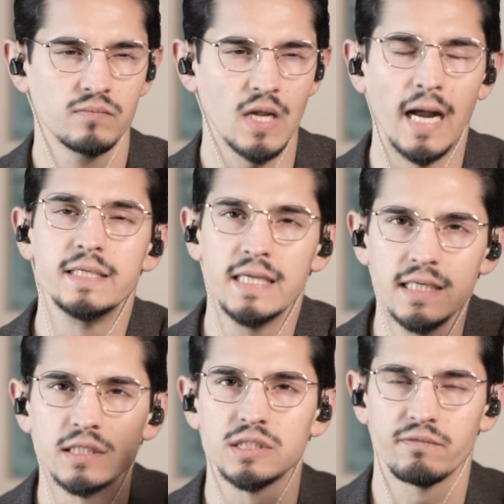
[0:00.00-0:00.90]

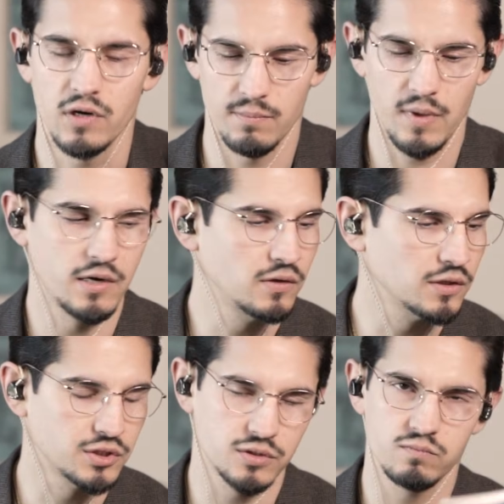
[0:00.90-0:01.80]
ideas from, and you
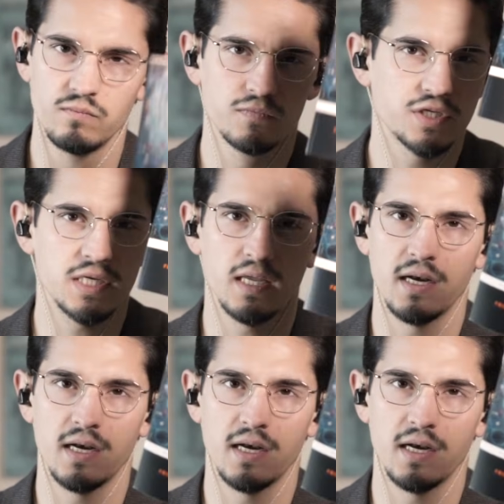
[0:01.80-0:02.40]
could just see